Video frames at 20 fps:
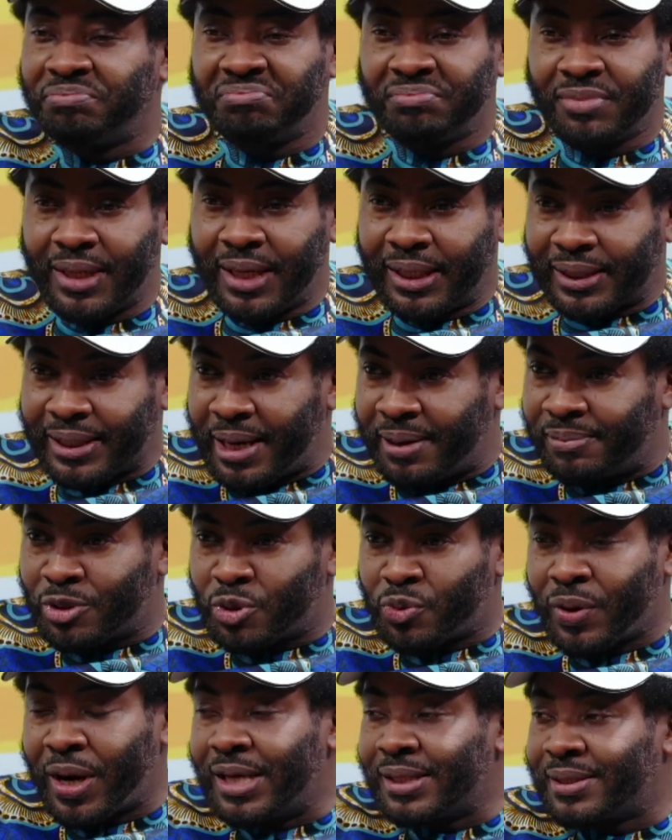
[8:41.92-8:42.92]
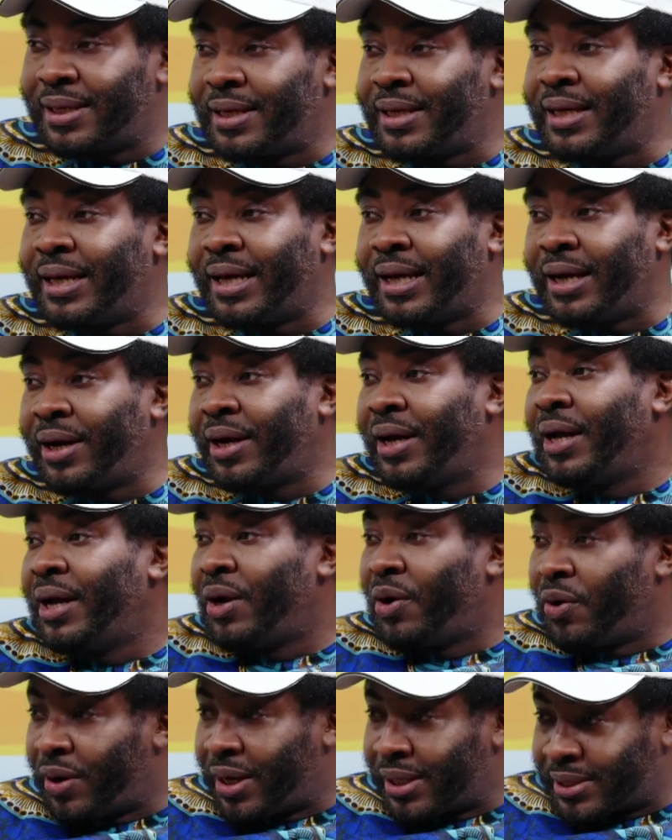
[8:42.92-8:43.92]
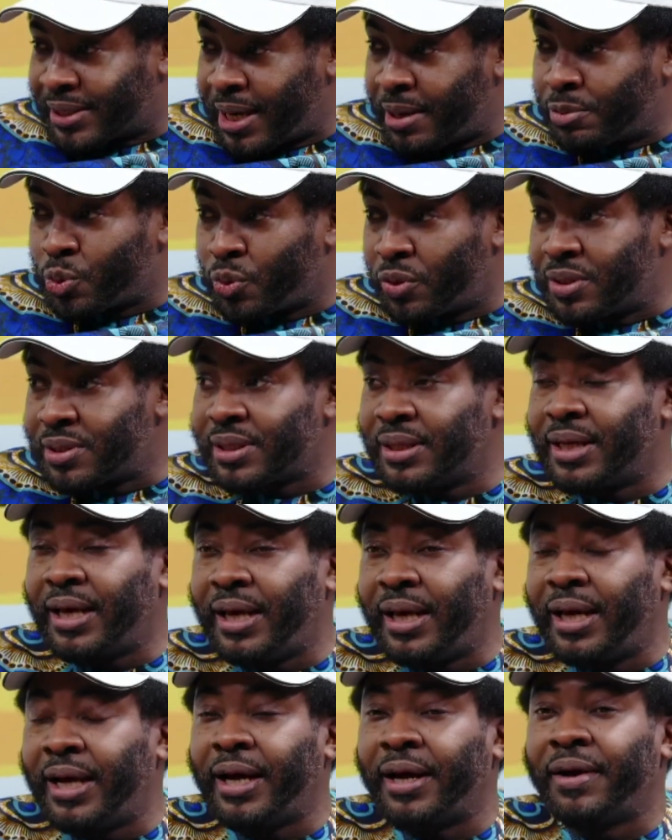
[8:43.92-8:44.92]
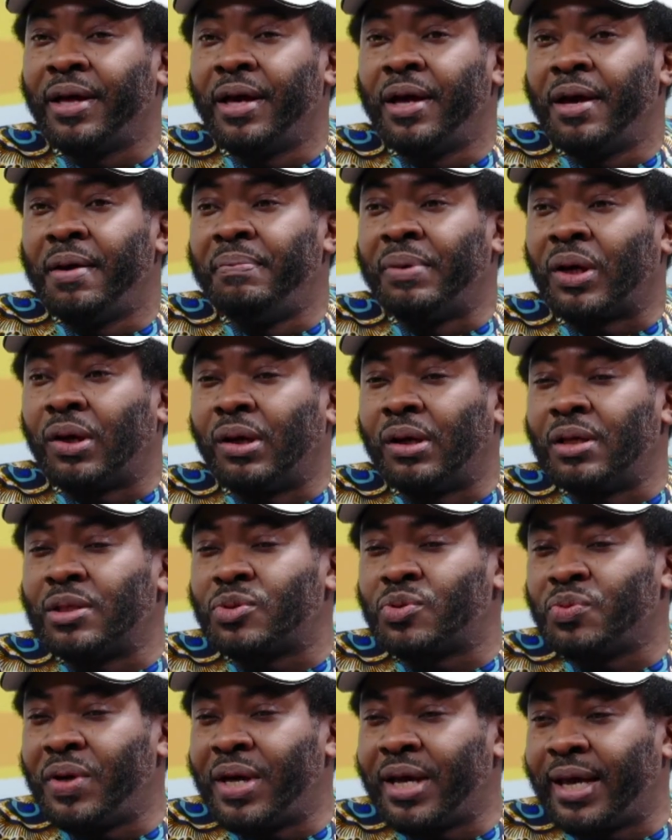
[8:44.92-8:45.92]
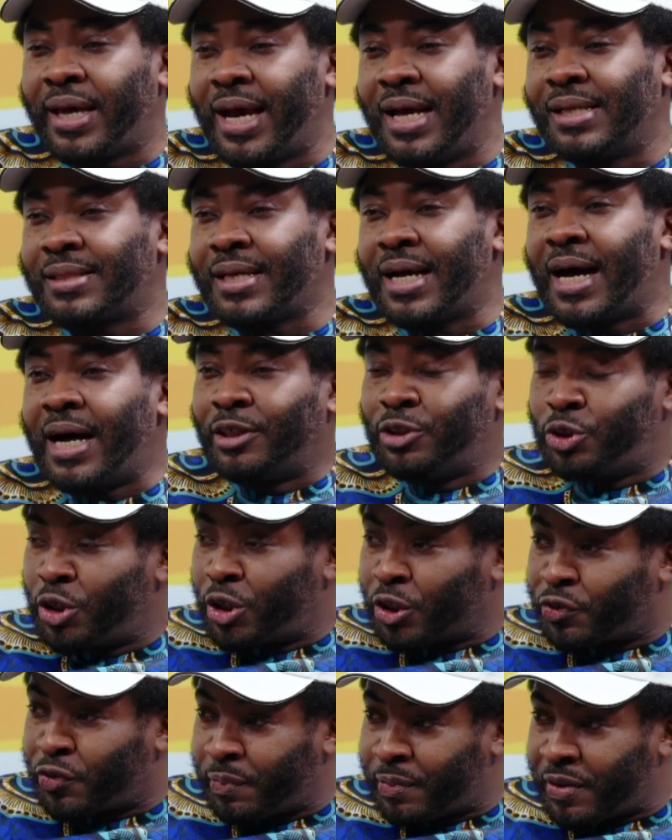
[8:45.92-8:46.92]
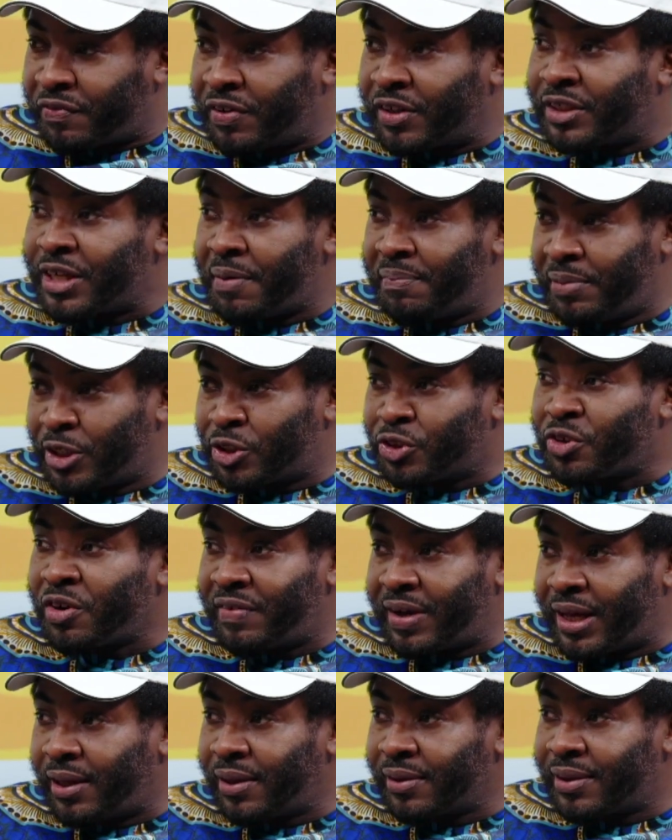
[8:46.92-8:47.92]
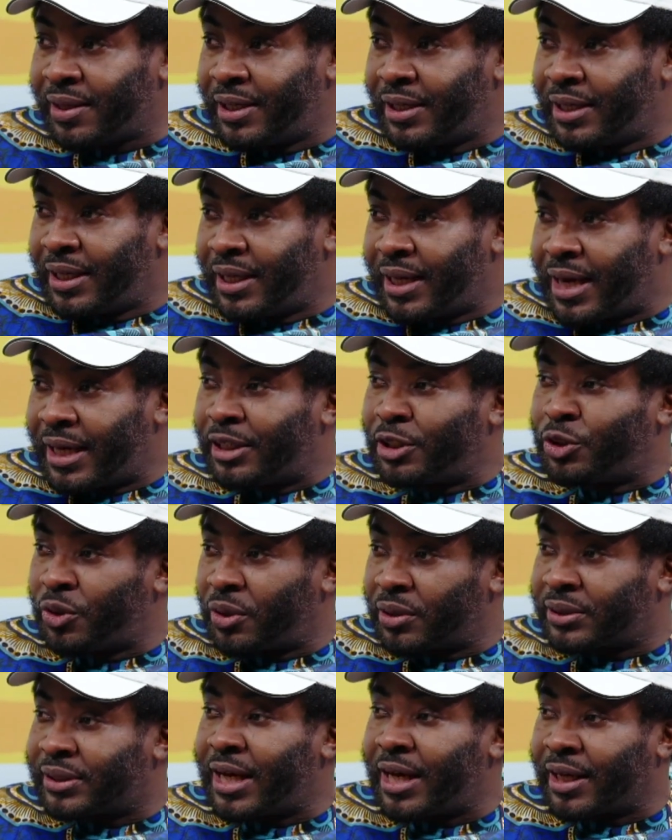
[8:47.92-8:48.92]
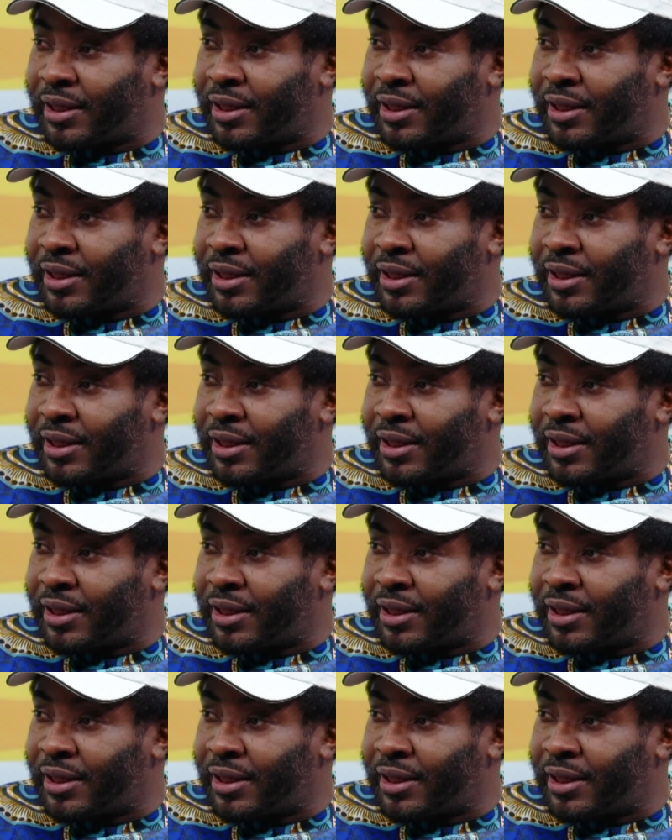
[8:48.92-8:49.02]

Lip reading: at times twice in a year or at times once in a year, because we get our drugs from the Federal Ministry of Health, and the drugs are